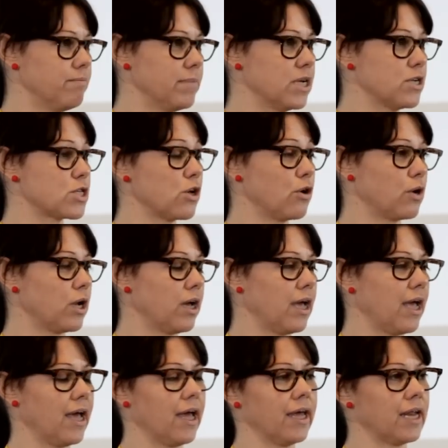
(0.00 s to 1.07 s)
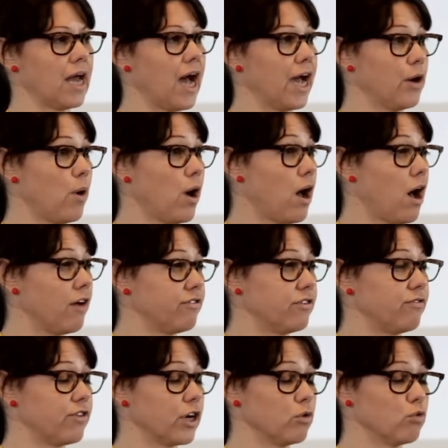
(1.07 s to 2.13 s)
Minnesota, and Iowa,
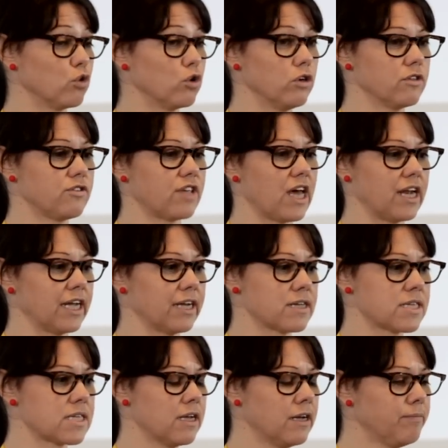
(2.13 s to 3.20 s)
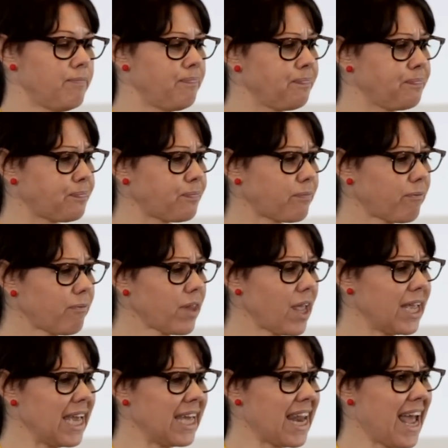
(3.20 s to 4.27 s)
often very rural settings.
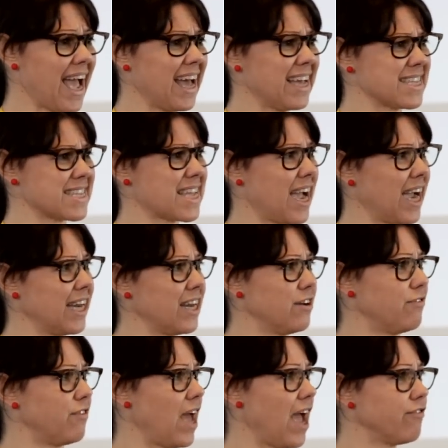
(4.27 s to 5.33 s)
It has kind of